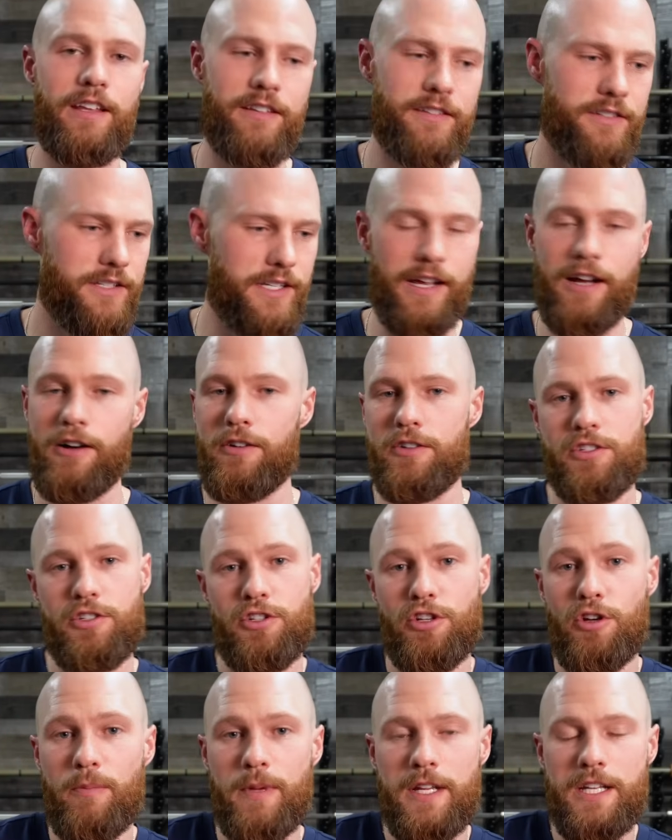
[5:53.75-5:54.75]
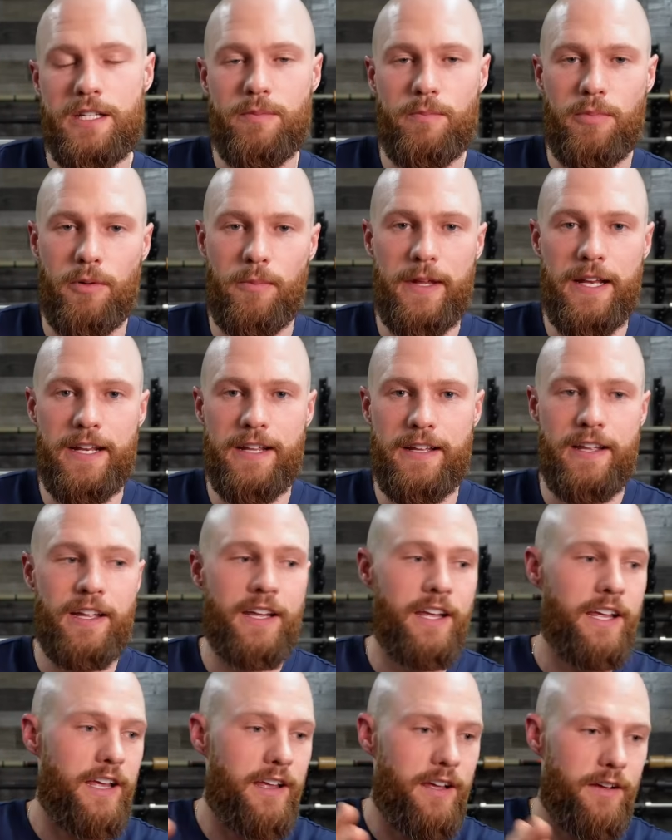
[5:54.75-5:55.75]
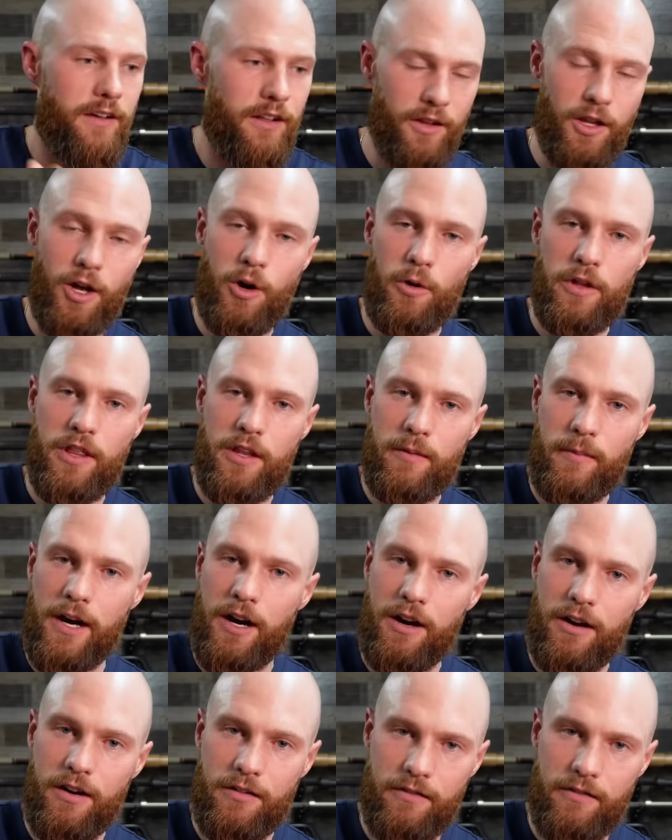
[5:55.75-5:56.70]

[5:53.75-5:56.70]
Say I was 2 beats per minute lower than my,